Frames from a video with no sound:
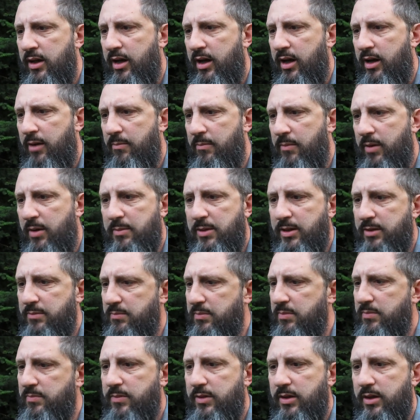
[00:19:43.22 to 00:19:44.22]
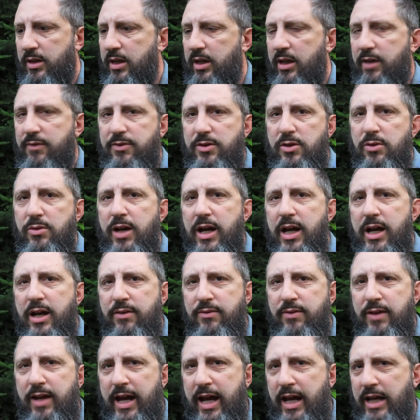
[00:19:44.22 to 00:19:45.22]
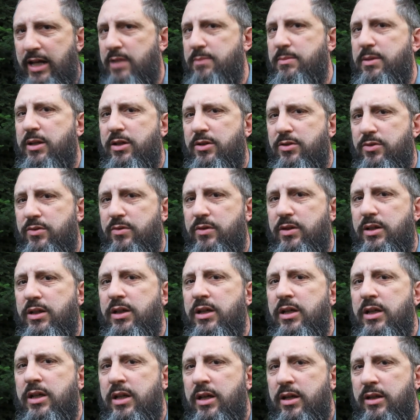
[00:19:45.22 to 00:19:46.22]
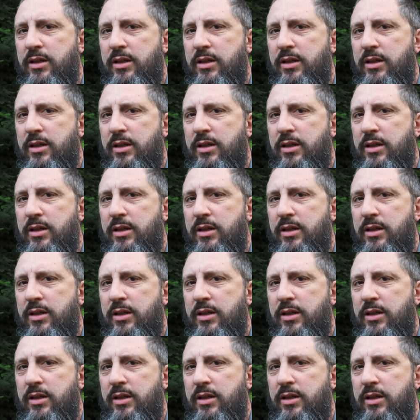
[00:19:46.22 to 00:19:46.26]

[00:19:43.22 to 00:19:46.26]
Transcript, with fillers: um, i mean if you have any ministry